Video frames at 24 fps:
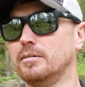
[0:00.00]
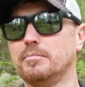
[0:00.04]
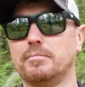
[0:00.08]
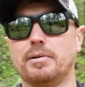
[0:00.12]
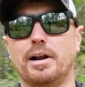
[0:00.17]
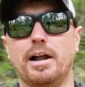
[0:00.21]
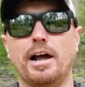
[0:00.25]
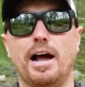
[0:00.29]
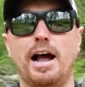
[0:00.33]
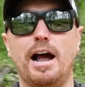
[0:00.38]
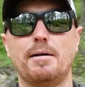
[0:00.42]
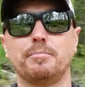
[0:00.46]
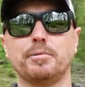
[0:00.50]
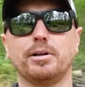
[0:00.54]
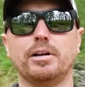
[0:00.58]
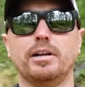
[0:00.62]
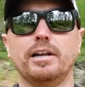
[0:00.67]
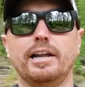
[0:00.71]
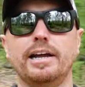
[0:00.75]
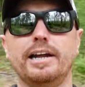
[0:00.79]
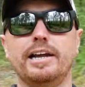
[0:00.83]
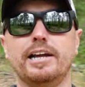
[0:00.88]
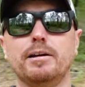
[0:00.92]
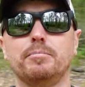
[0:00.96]
But I, am gonna
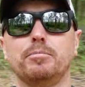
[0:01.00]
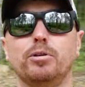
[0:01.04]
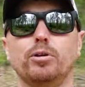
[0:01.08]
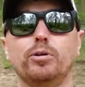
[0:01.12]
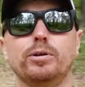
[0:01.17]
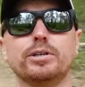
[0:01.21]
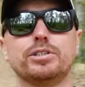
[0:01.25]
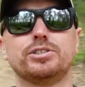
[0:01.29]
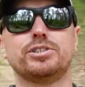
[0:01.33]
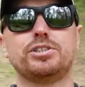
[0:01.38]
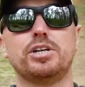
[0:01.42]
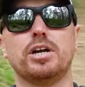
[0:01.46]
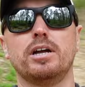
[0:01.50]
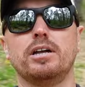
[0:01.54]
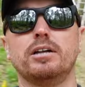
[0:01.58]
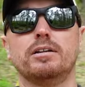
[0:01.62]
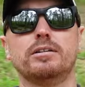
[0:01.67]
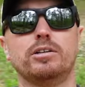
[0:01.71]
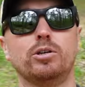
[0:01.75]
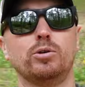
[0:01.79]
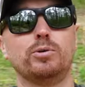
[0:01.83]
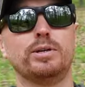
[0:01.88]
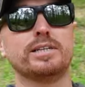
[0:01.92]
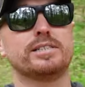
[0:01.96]
let him do his
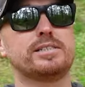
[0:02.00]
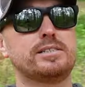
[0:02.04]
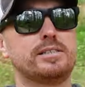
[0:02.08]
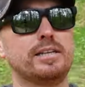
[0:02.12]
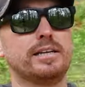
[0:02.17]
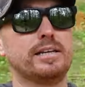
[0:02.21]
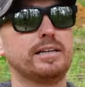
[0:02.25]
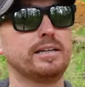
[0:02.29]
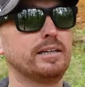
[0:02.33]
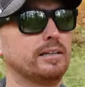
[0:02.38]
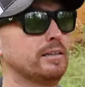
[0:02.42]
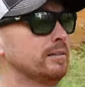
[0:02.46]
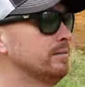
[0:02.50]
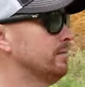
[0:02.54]
do his thing.